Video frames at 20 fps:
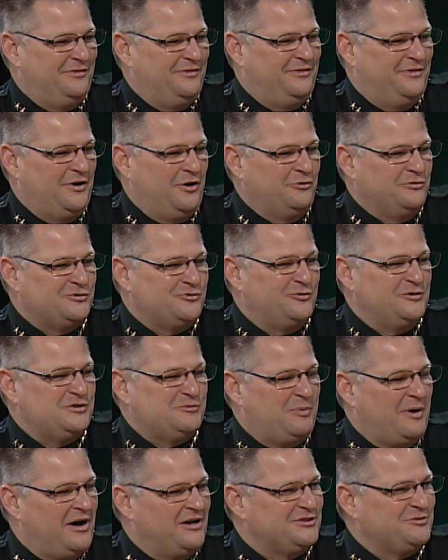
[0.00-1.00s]
Those
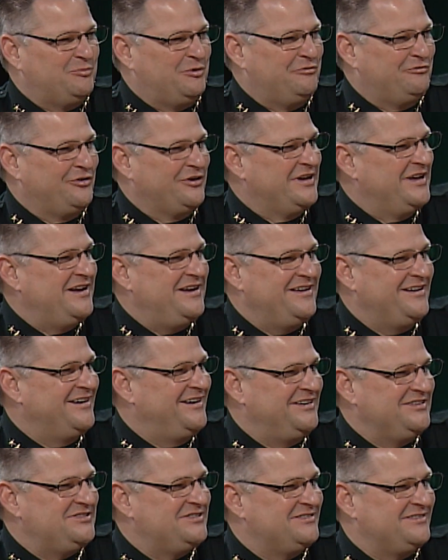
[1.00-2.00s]
responsible for getting
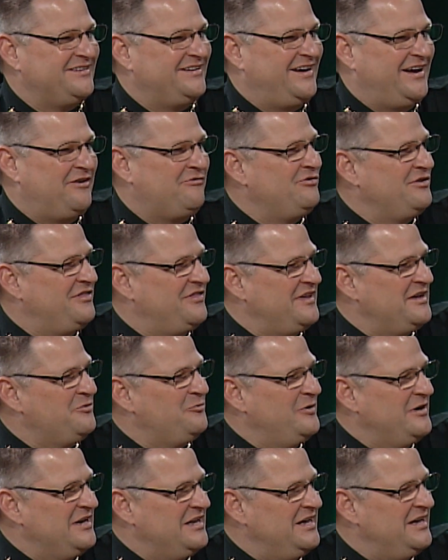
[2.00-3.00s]
us everything
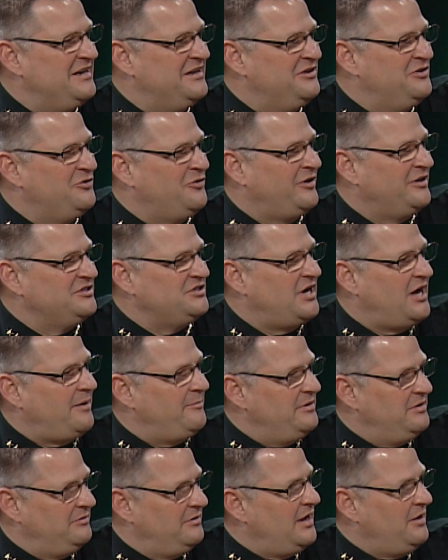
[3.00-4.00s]
we need to do our job,
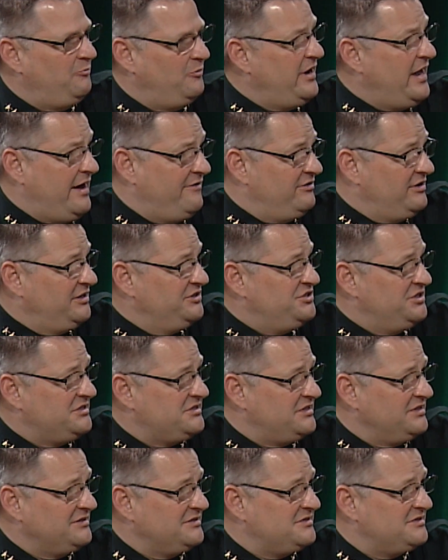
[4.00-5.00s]
and we have a
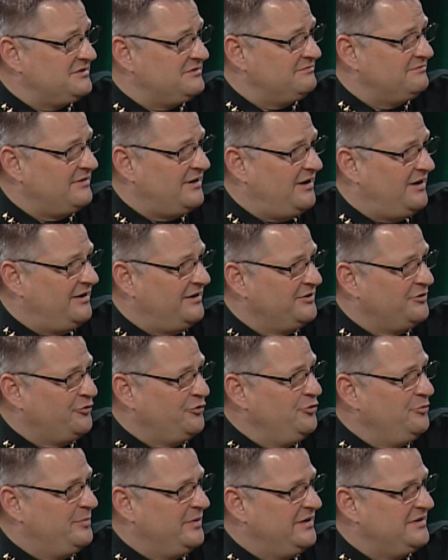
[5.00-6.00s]
logistics
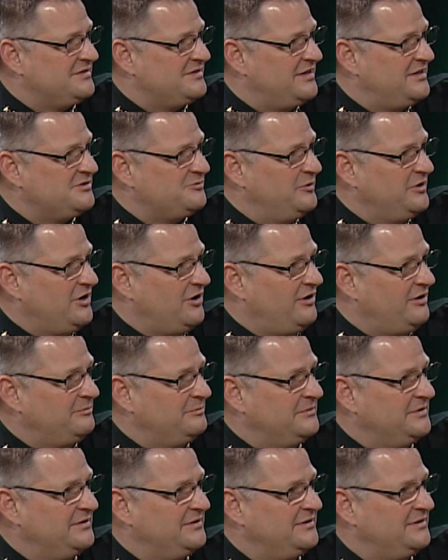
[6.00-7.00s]
group, as we call
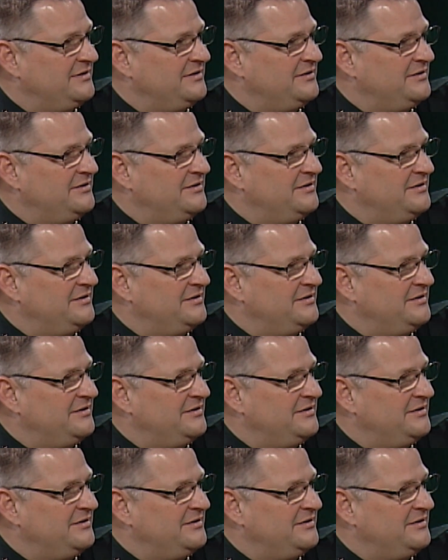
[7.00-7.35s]
it.